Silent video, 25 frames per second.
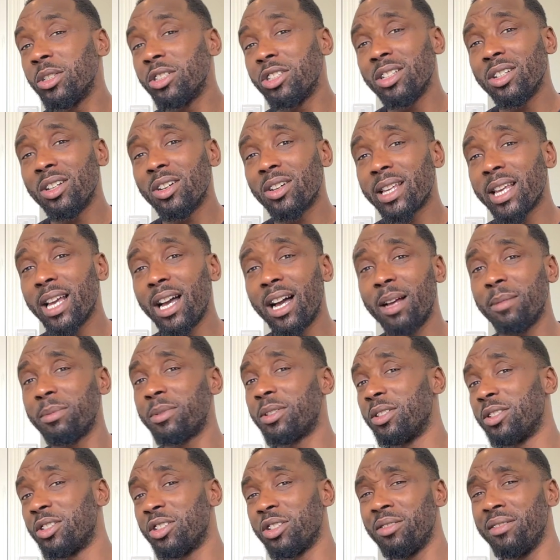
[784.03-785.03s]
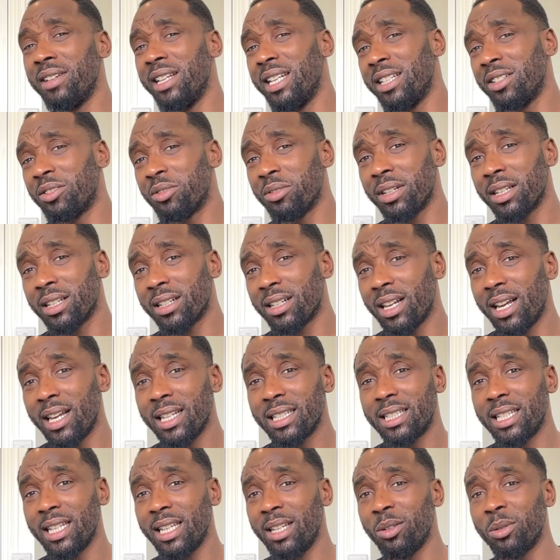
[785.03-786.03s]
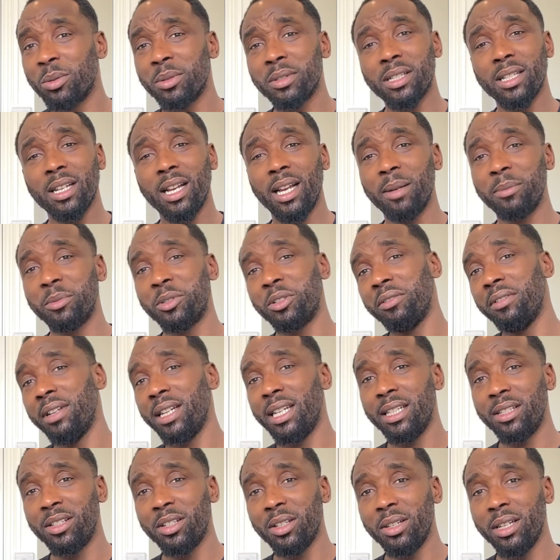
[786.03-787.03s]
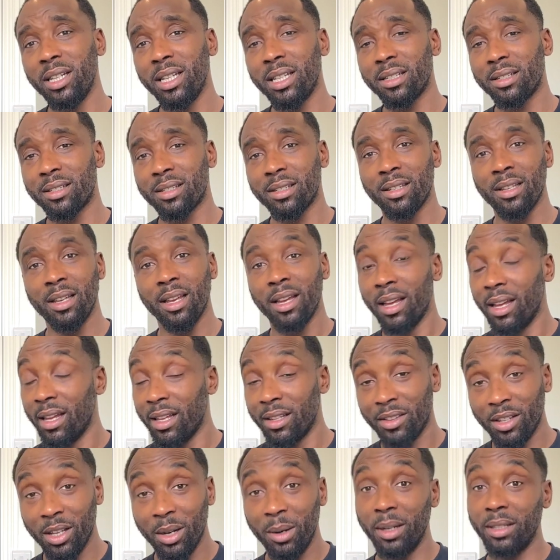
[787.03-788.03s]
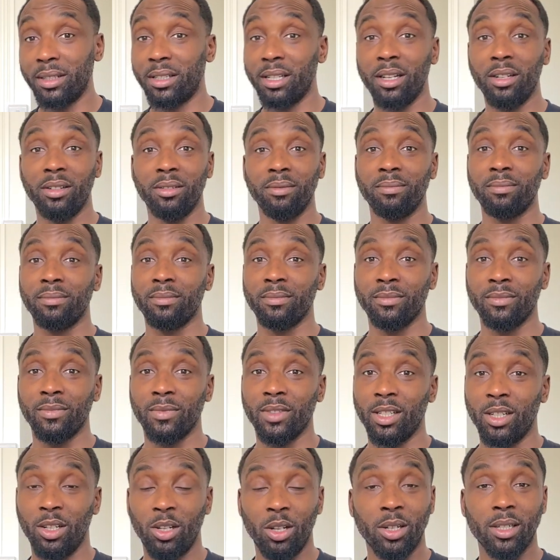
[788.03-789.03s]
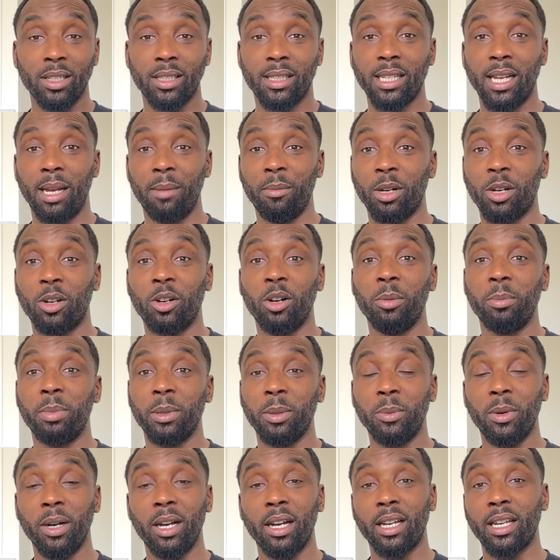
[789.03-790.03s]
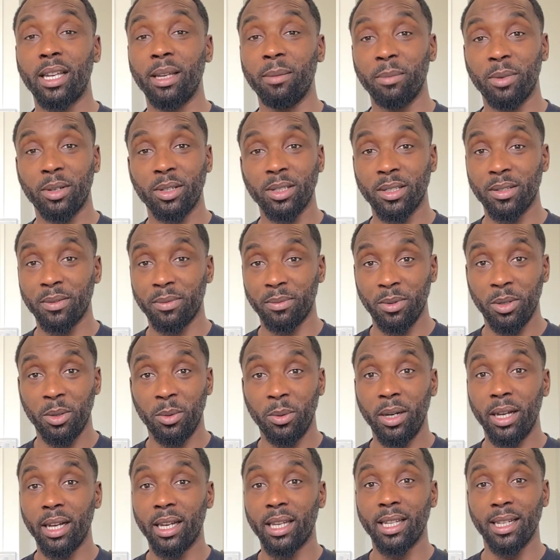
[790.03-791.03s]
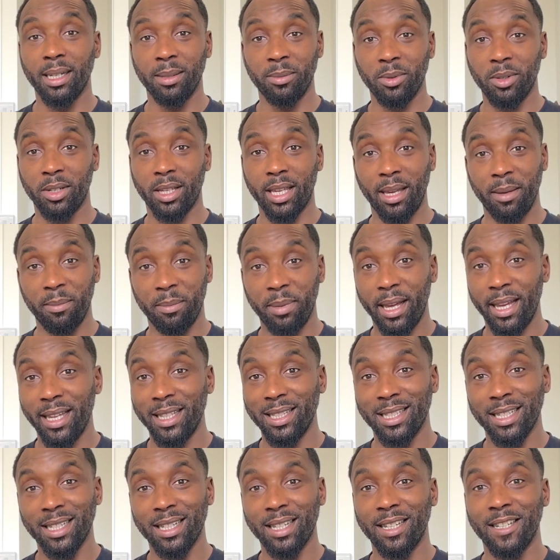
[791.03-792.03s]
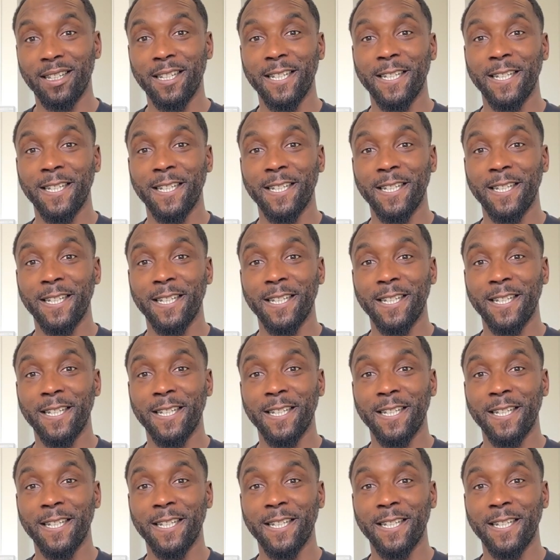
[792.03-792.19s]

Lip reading: do you not get up to? Do you really drink like tea all the time? Do you really do this? No, I don't. A lot of the time I've got to be working, because if I'm not working, I'm not getting paid, innit?